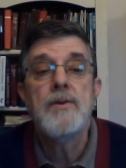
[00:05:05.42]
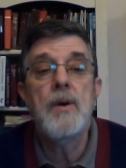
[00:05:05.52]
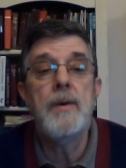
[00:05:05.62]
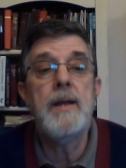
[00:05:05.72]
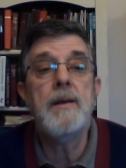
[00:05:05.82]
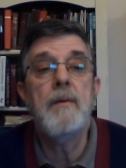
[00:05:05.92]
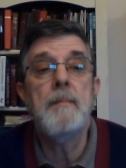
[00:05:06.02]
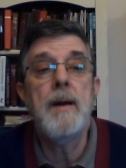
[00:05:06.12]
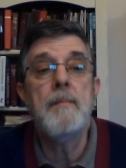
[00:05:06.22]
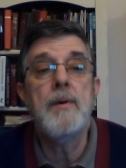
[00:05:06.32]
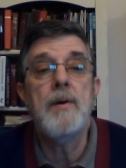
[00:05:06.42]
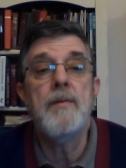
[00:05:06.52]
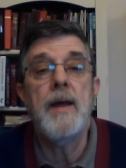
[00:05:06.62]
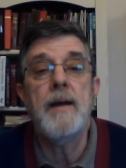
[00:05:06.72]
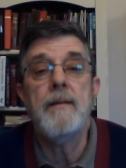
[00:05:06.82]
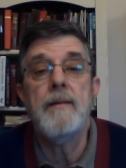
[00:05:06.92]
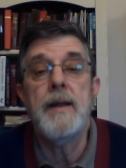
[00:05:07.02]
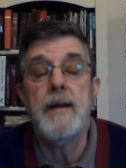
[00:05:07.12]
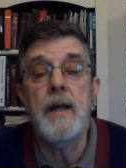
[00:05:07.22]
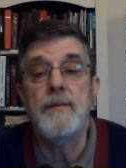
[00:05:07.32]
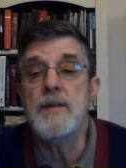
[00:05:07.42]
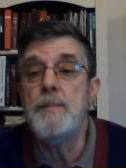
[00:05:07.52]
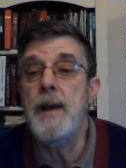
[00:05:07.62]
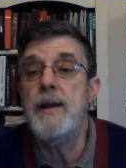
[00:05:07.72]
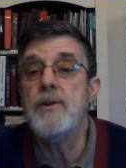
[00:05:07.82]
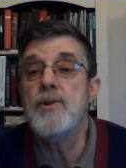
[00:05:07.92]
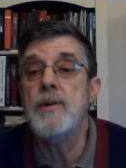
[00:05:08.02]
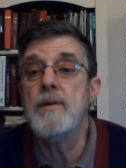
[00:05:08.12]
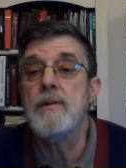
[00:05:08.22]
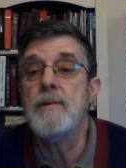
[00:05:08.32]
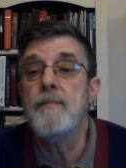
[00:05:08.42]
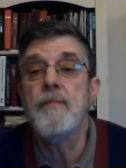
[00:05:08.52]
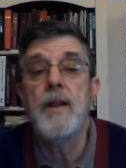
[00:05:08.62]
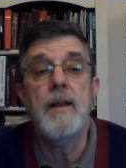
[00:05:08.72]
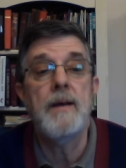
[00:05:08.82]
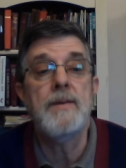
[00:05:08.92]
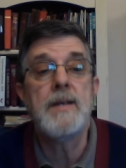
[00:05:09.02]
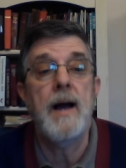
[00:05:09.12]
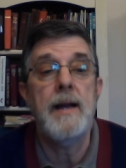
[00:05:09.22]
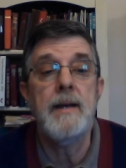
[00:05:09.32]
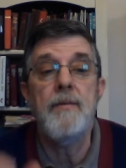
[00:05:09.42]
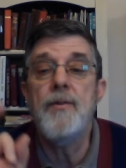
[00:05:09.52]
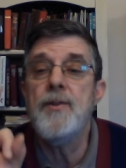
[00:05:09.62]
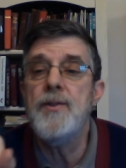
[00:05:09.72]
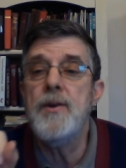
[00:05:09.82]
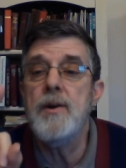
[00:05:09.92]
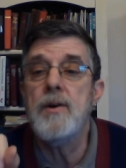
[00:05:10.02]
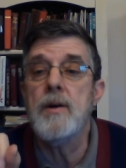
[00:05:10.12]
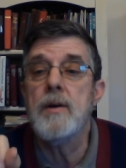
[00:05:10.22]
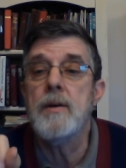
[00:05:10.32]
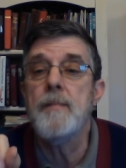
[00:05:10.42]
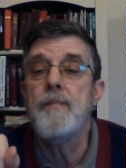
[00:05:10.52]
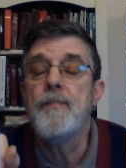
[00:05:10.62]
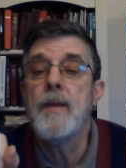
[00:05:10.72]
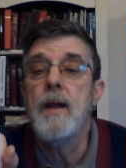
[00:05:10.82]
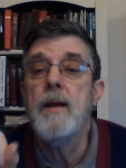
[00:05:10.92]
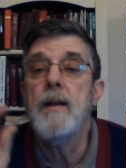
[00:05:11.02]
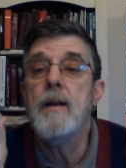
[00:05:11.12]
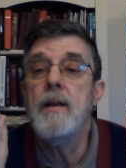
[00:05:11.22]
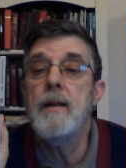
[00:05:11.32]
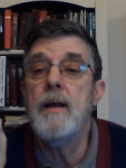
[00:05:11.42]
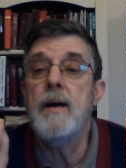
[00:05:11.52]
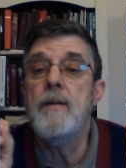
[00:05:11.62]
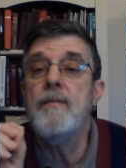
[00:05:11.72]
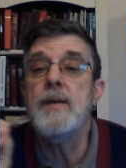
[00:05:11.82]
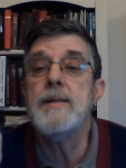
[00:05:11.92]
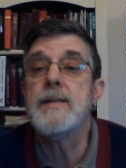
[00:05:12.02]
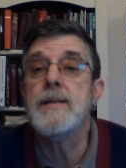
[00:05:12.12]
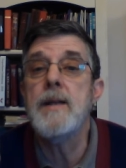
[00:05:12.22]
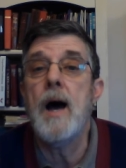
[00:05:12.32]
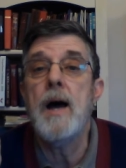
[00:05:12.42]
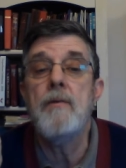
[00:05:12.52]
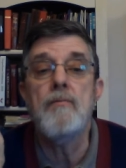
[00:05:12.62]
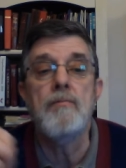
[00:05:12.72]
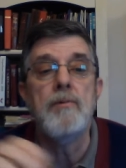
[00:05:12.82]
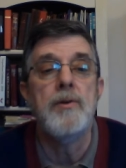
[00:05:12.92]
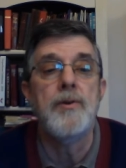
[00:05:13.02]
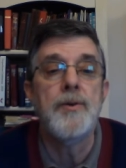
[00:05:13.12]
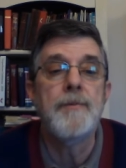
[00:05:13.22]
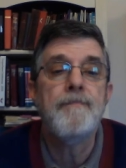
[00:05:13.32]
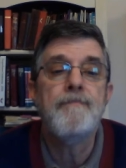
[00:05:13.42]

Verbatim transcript: So we need to remember that, that love is patient, love is kind, and third, love is not rude.